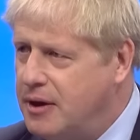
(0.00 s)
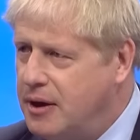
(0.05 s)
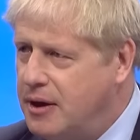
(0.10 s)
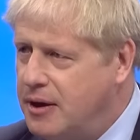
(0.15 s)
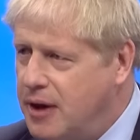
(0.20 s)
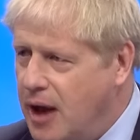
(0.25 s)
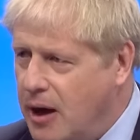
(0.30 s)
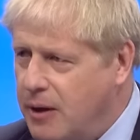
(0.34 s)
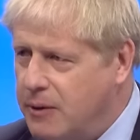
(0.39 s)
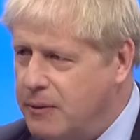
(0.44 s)

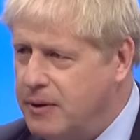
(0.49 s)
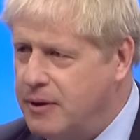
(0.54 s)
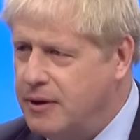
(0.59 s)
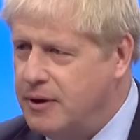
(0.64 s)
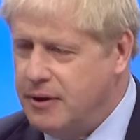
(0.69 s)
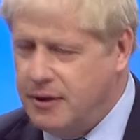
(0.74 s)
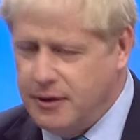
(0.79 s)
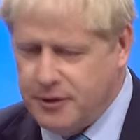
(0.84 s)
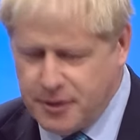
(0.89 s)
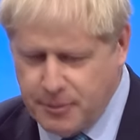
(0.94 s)
known
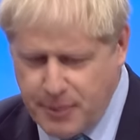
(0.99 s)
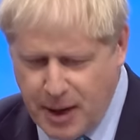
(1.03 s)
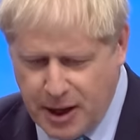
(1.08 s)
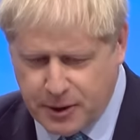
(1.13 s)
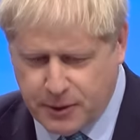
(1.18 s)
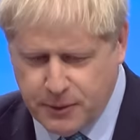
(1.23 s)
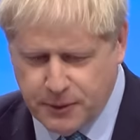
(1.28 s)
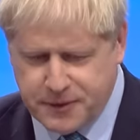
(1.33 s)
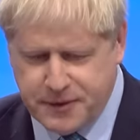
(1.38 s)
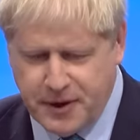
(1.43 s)
to
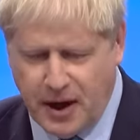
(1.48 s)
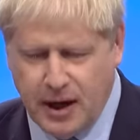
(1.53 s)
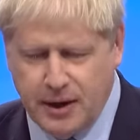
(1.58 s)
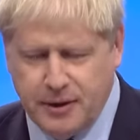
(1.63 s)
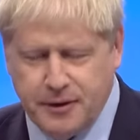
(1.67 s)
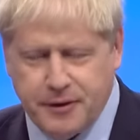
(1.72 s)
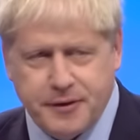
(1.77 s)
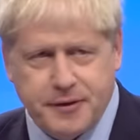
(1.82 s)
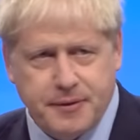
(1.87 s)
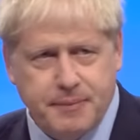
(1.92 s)
medical
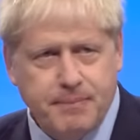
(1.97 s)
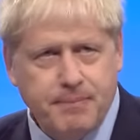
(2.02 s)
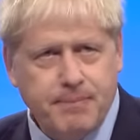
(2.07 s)
science.